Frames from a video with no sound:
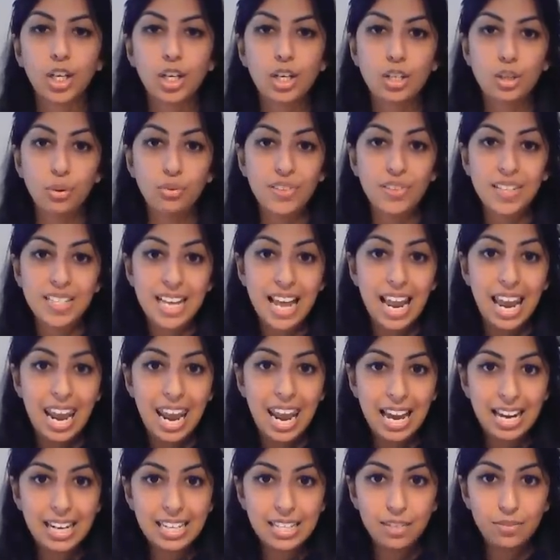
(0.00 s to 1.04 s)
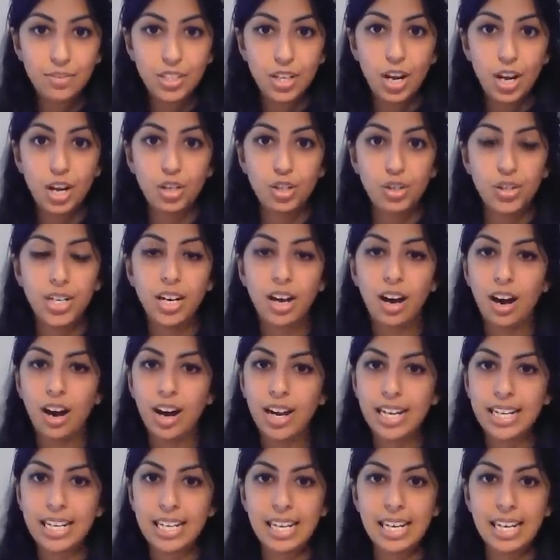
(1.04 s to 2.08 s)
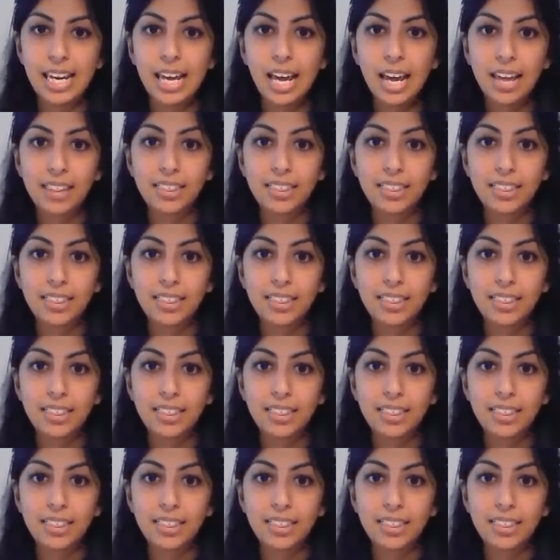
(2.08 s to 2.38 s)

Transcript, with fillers: So if it's elective surgery, i.e.